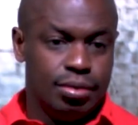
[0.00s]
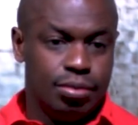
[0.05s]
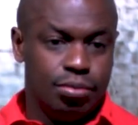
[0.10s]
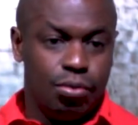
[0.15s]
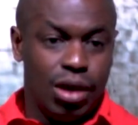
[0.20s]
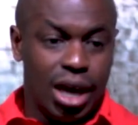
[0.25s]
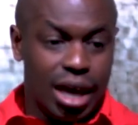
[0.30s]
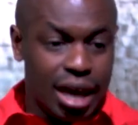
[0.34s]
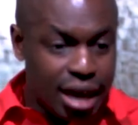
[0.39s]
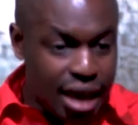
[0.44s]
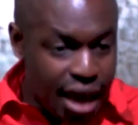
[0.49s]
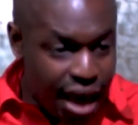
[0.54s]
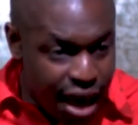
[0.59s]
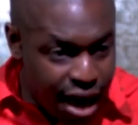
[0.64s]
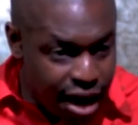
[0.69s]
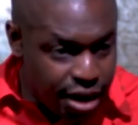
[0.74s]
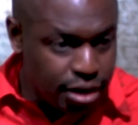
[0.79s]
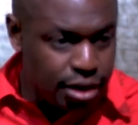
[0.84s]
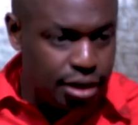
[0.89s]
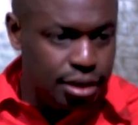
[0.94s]
We
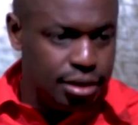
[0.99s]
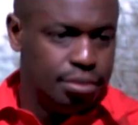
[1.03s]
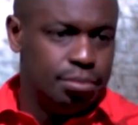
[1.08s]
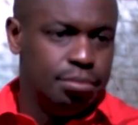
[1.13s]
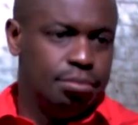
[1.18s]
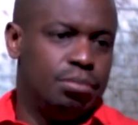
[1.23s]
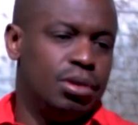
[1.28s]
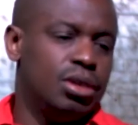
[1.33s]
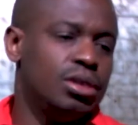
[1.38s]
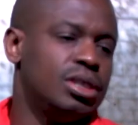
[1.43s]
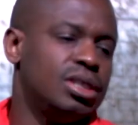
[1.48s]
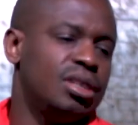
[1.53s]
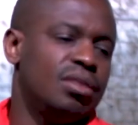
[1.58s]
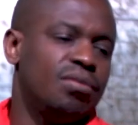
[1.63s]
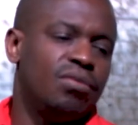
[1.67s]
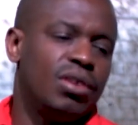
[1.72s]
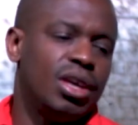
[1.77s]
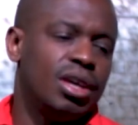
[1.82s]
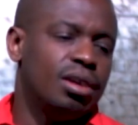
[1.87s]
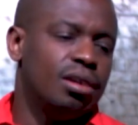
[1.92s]
can
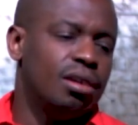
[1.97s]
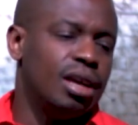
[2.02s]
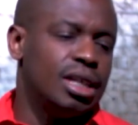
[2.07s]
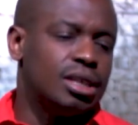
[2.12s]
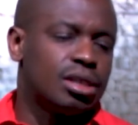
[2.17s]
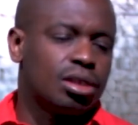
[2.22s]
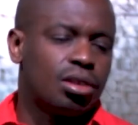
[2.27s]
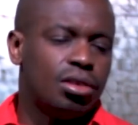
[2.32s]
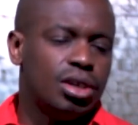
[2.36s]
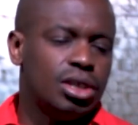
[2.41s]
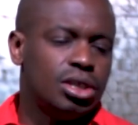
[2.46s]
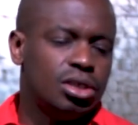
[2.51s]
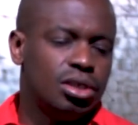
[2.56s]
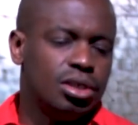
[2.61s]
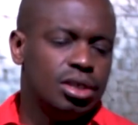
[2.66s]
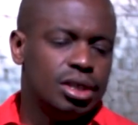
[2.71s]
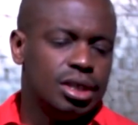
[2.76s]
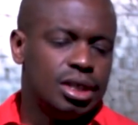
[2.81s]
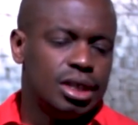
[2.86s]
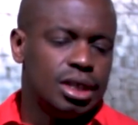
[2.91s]
persevere as
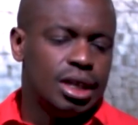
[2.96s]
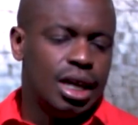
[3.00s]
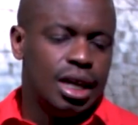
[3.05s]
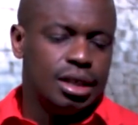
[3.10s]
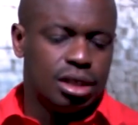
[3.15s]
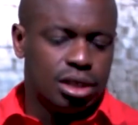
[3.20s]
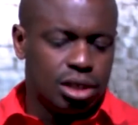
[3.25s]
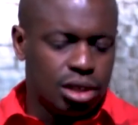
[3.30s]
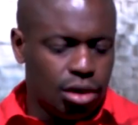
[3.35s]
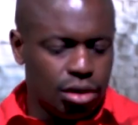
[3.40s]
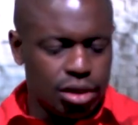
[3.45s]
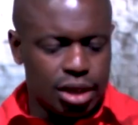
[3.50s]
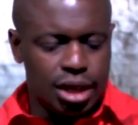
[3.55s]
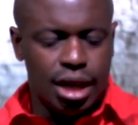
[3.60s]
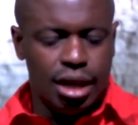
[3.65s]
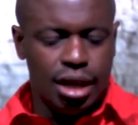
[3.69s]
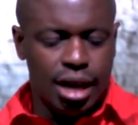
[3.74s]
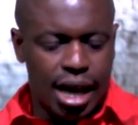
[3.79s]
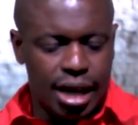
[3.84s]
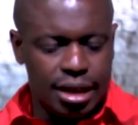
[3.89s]
Christians, as salt
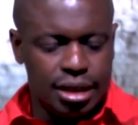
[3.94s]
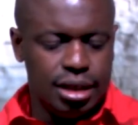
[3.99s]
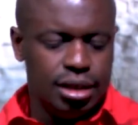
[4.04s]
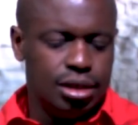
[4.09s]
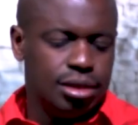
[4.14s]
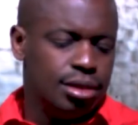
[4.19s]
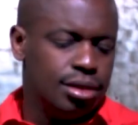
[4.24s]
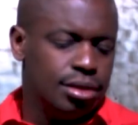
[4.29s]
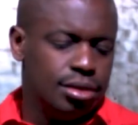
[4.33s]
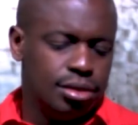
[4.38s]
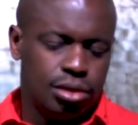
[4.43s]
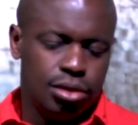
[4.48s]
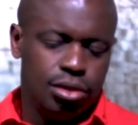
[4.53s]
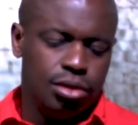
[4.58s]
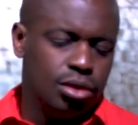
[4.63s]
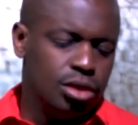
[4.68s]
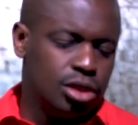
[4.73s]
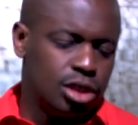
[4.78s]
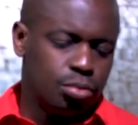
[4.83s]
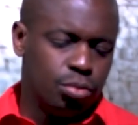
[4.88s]
and light to
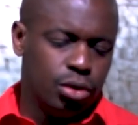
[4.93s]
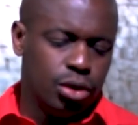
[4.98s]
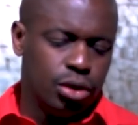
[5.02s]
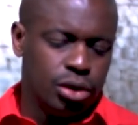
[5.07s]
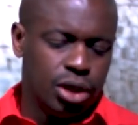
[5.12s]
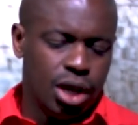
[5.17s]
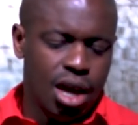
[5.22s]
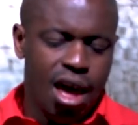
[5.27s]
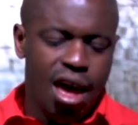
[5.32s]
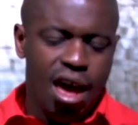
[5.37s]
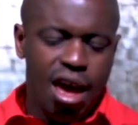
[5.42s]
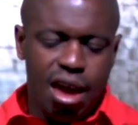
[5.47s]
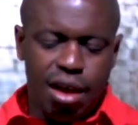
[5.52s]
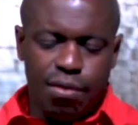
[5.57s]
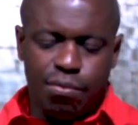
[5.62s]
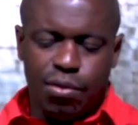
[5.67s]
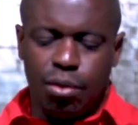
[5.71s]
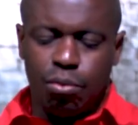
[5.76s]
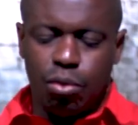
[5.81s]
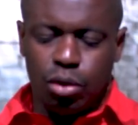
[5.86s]
this world,
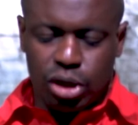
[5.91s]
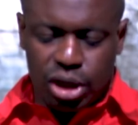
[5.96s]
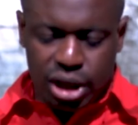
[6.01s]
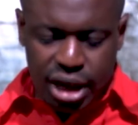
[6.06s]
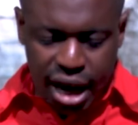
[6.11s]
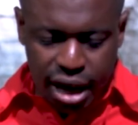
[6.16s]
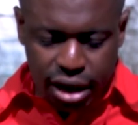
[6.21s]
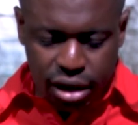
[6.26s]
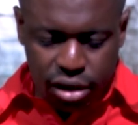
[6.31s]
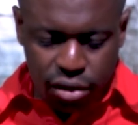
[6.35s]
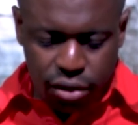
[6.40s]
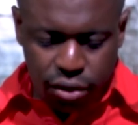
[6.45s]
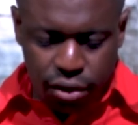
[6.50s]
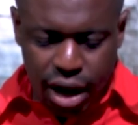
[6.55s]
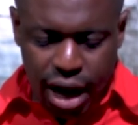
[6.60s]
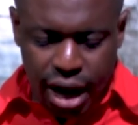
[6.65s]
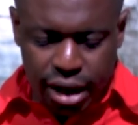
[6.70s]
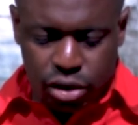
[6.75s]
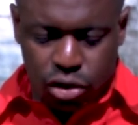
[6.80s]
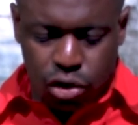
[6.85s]
if we will take You
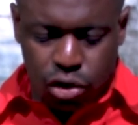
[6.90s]
at